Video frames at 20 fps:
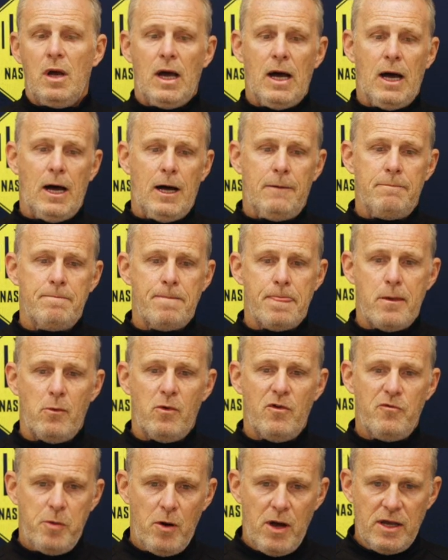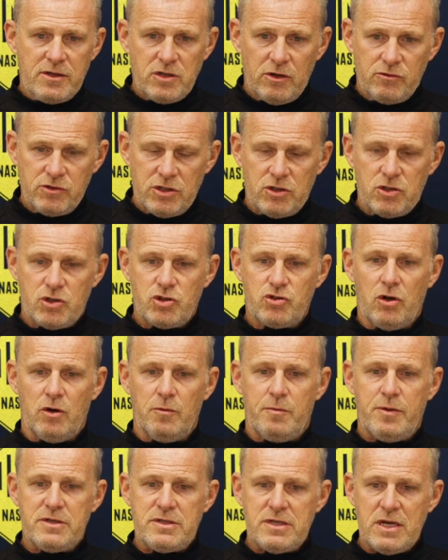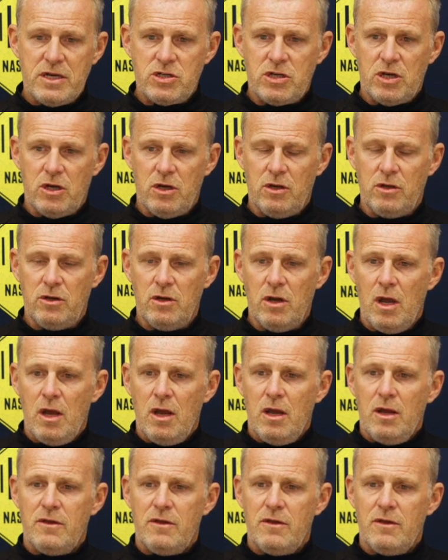We've put ourselves in a strong position.